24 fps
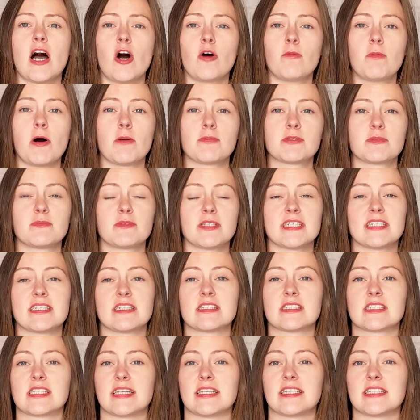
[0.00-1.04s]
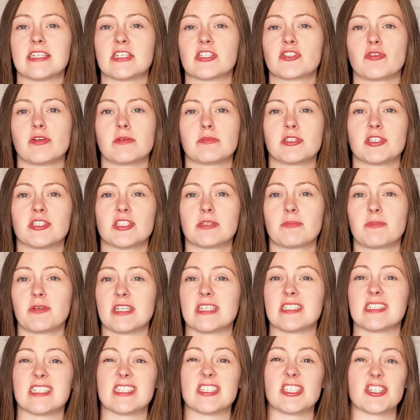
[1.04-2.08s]
I'll pop some links in the description to
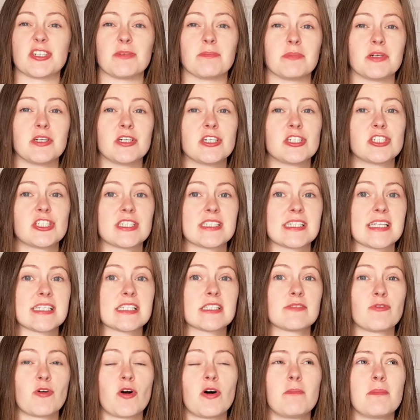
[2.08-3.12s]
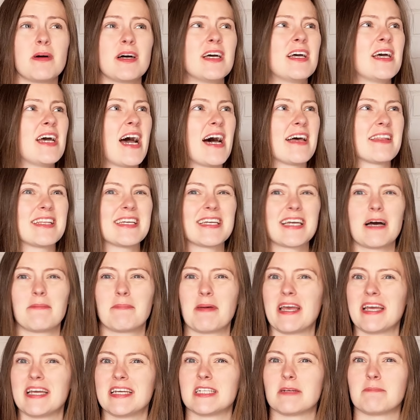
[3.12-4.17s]
places you can purchase this from. I think I
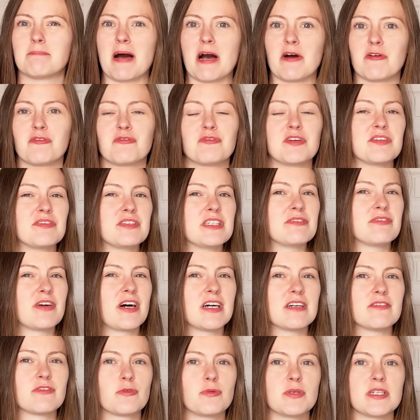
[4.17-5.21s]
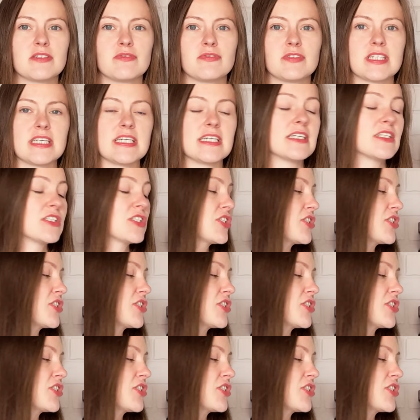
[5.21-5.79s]
paid about 55 quid for this,